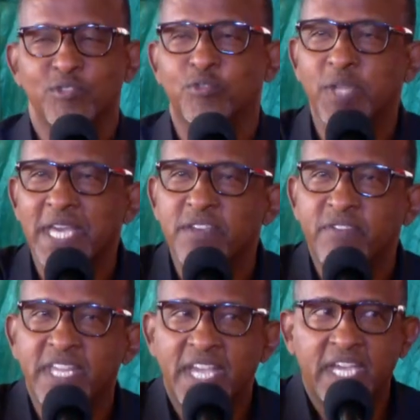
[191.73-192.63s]
to the
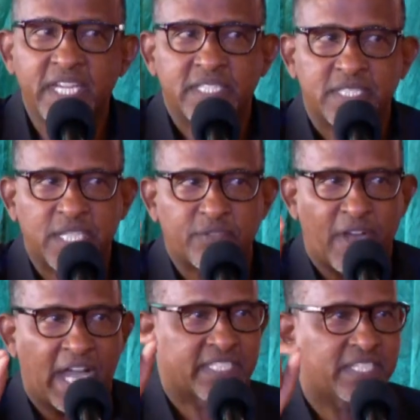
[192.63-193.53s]
even NSSF
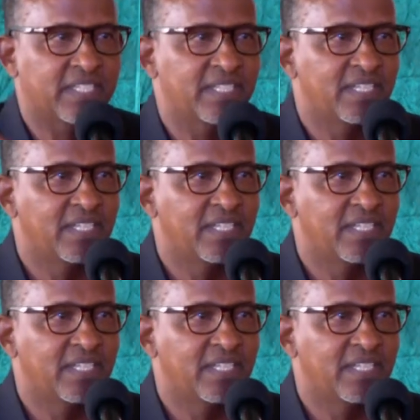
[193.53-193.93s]
Act,